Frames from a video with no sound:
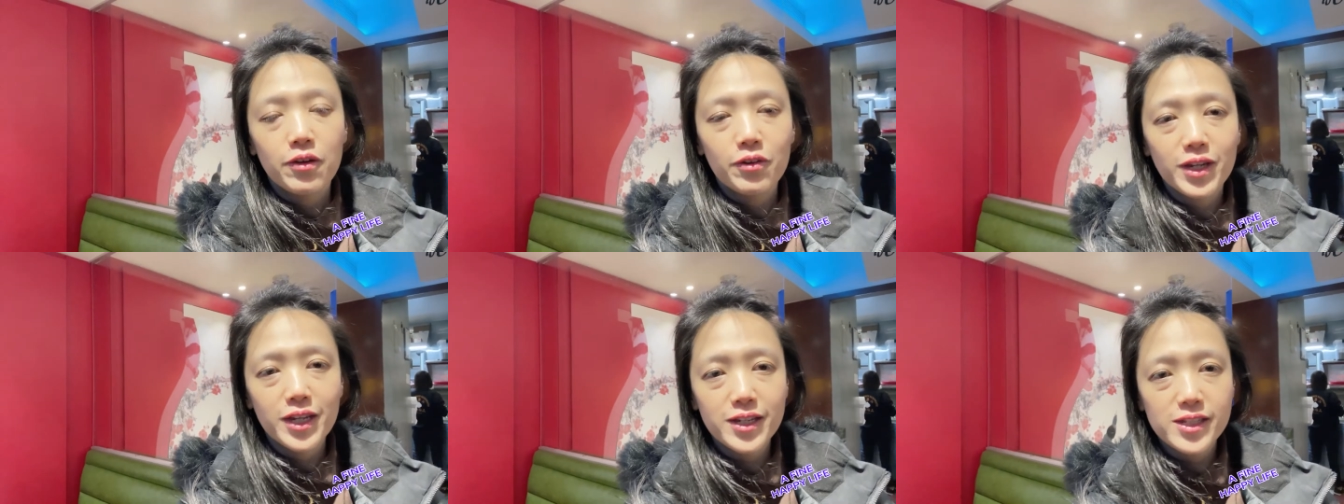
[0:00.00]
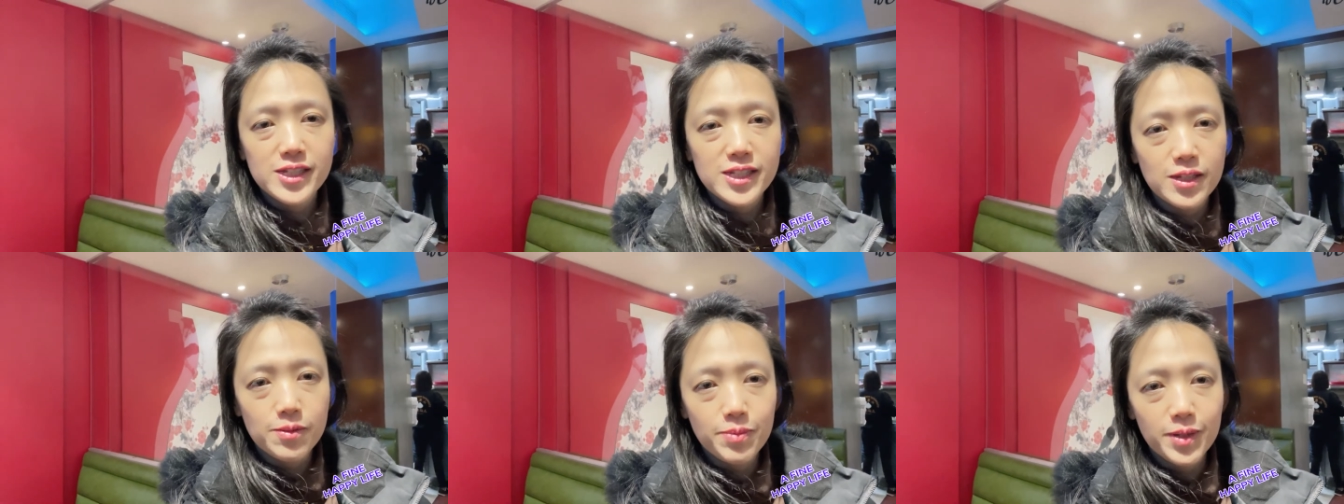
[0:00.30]
we can
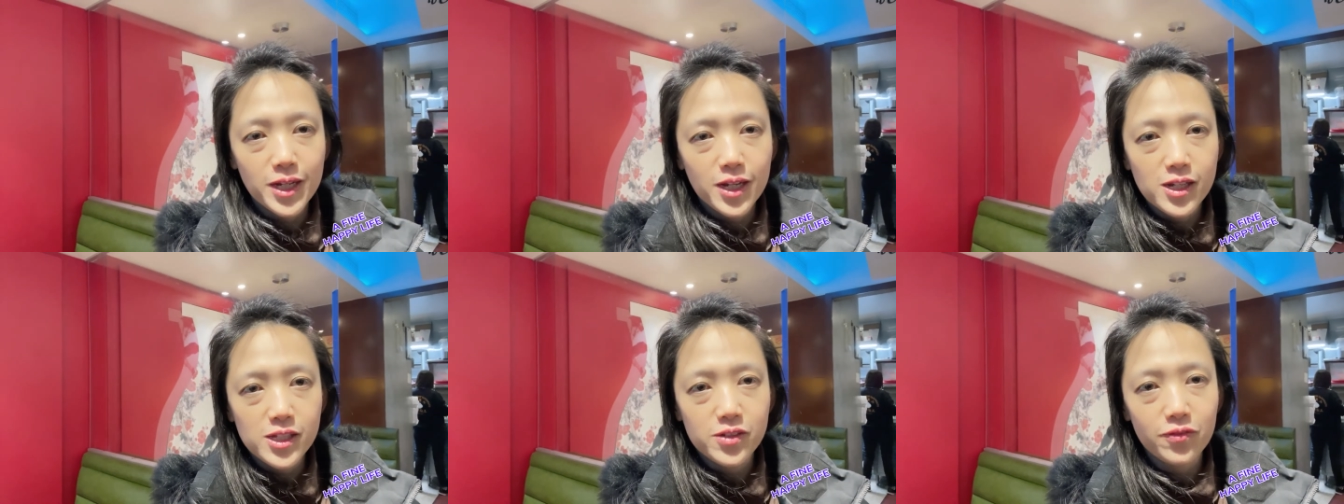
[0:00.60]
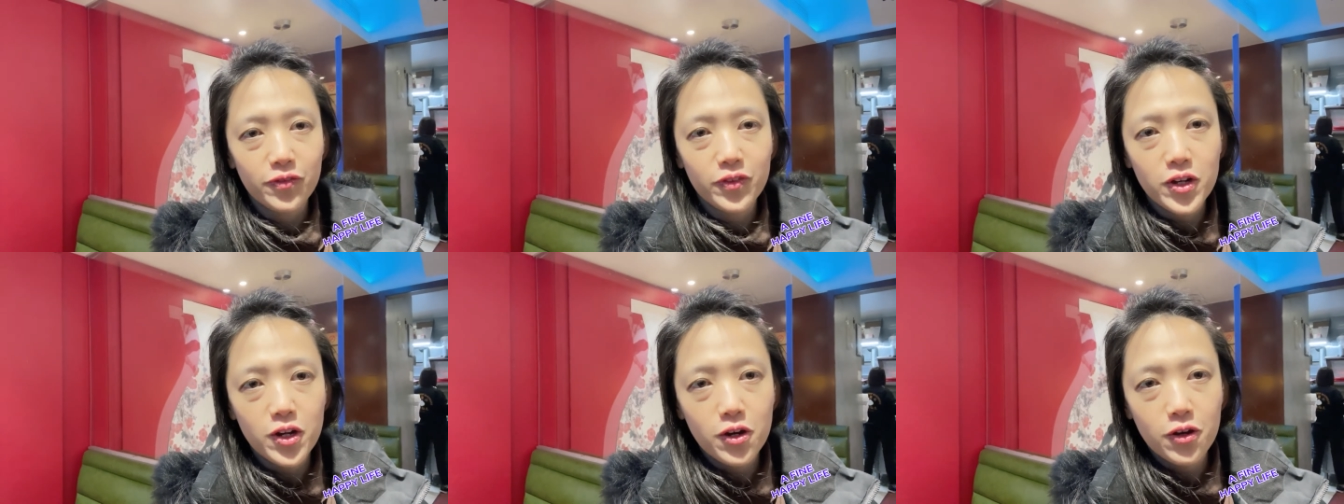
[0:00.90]
see because of
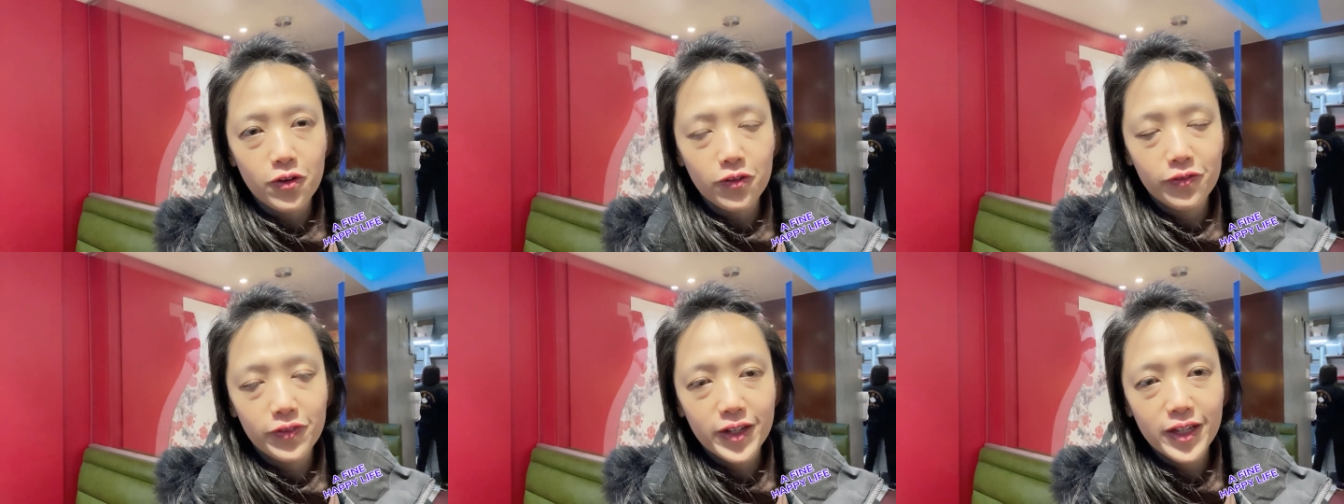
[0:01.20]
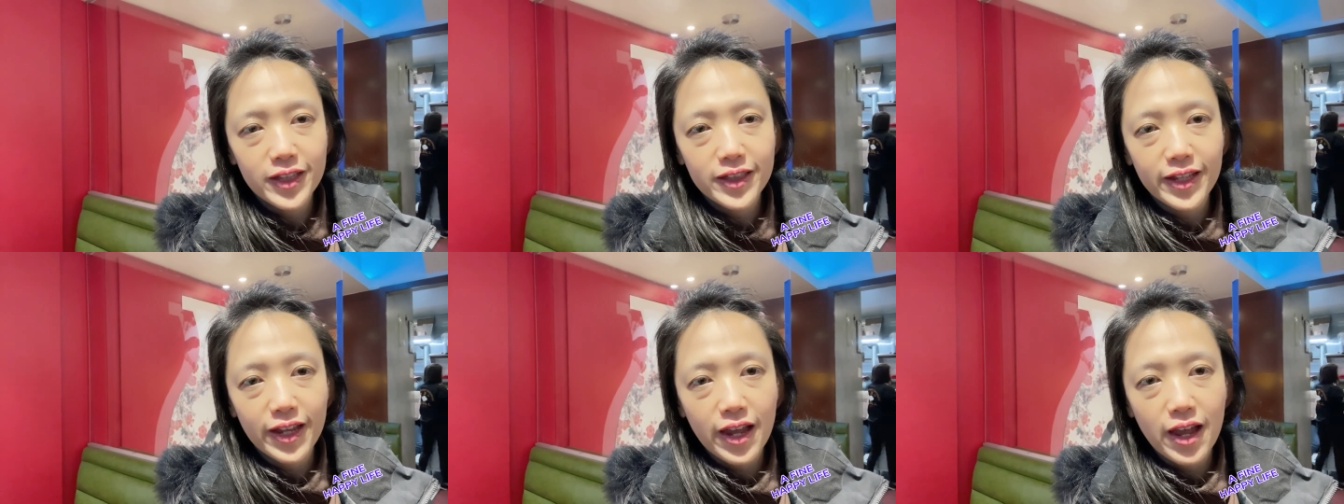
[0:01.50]

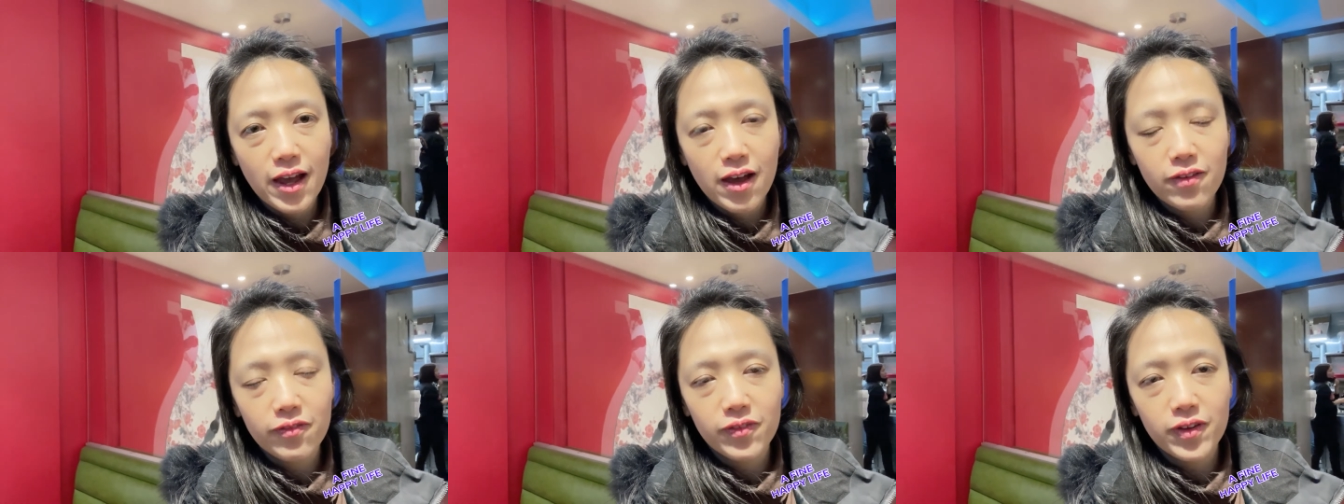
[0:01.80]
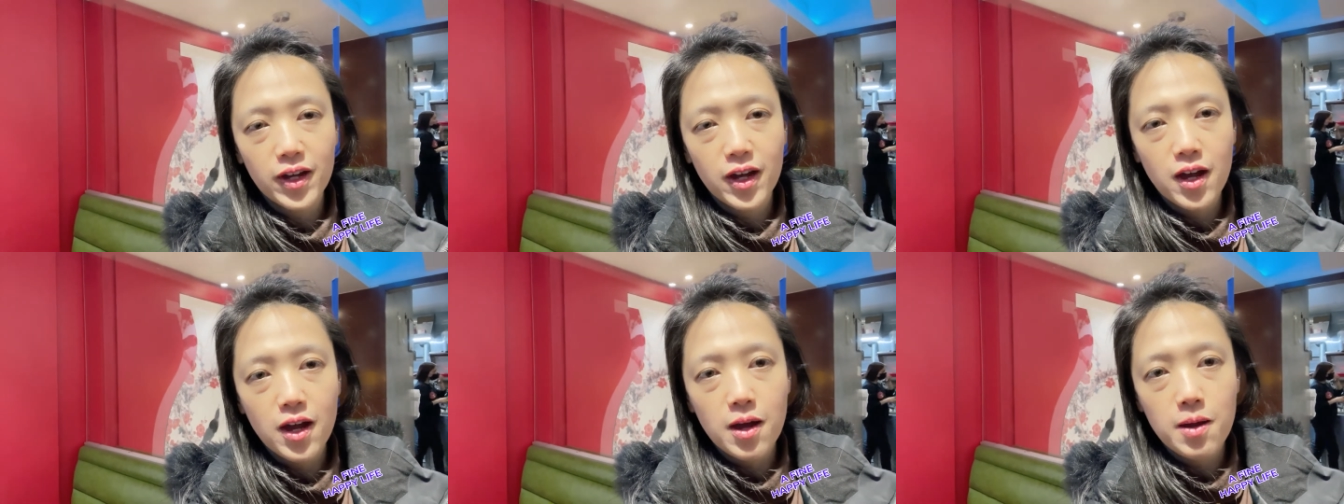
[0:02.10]
COVID, they have
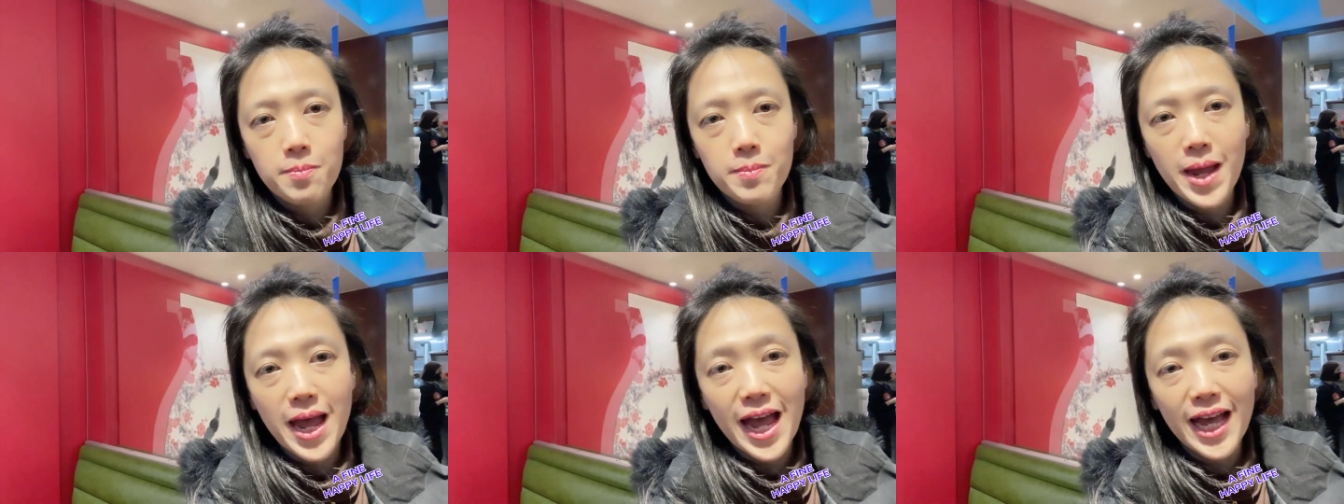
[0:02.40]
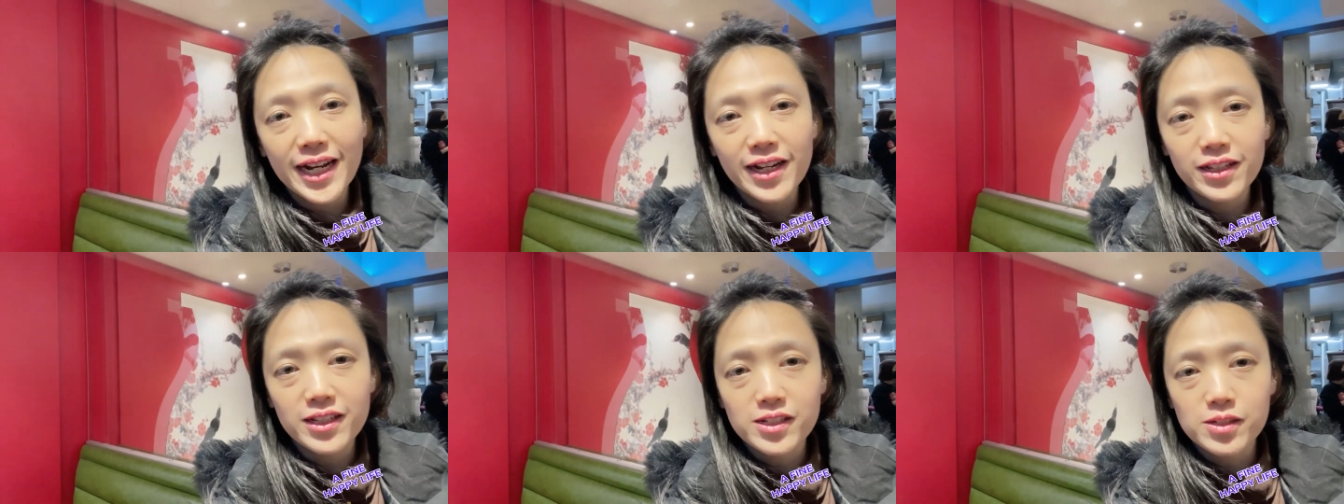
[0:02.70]

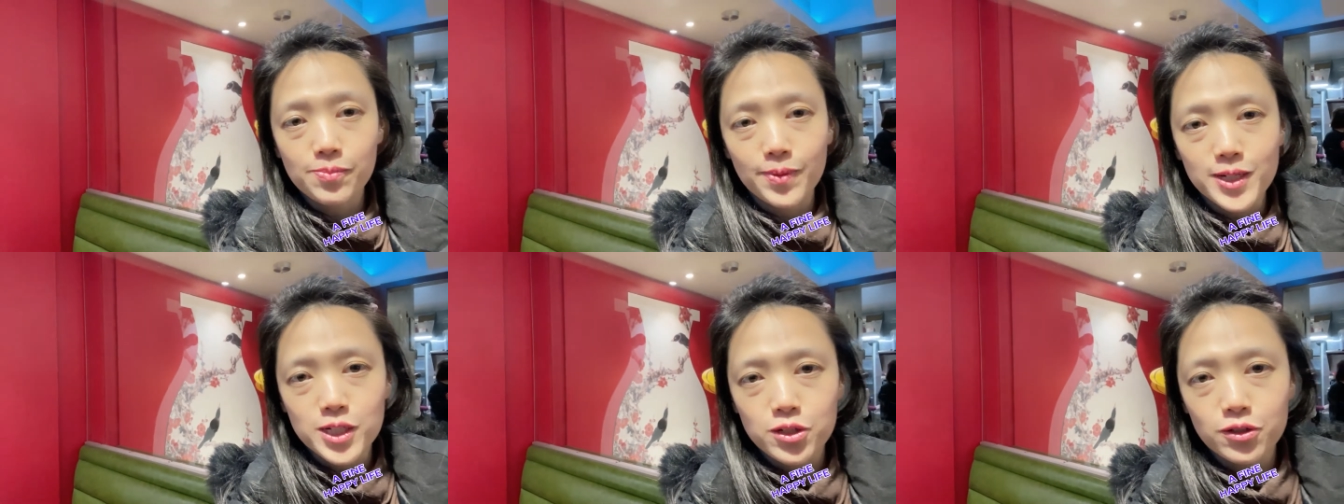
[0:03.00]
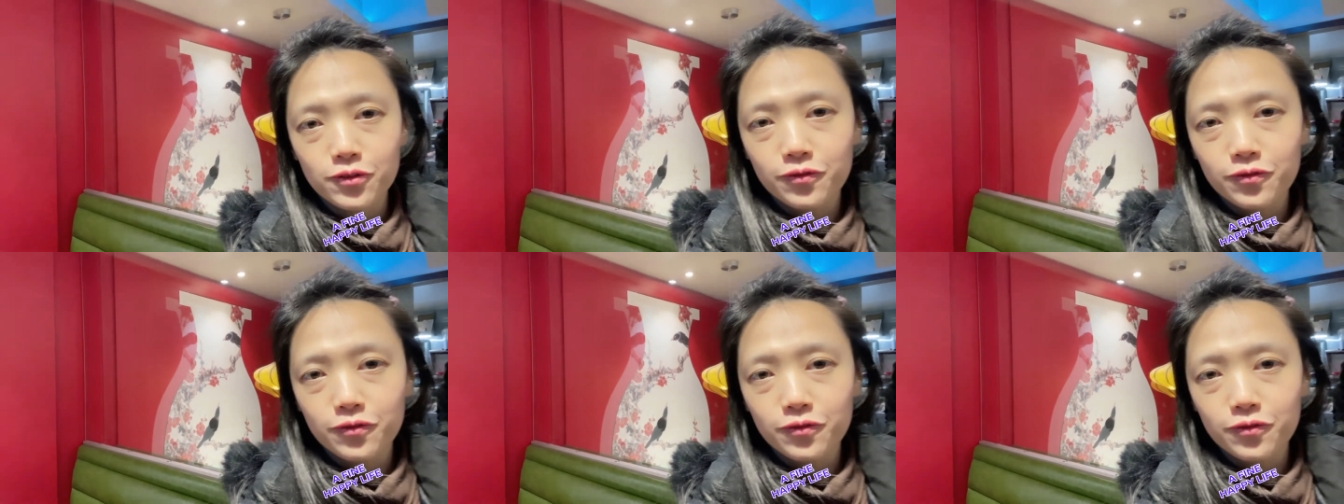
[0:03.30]
added special